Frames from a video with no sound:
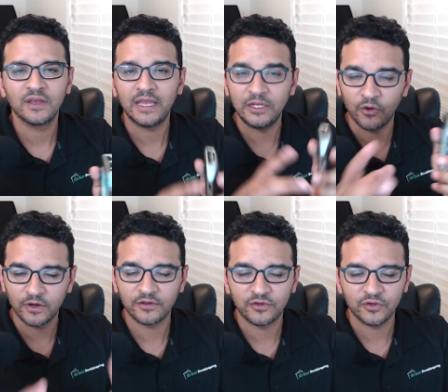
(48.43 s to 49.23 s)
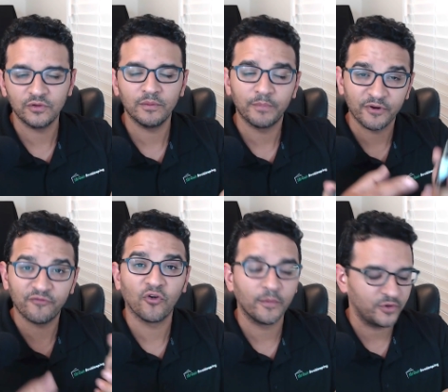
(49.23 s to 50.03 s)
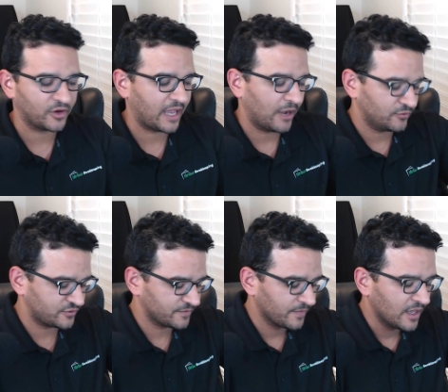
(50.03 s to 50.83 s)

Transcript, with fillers: in order to perform your counts.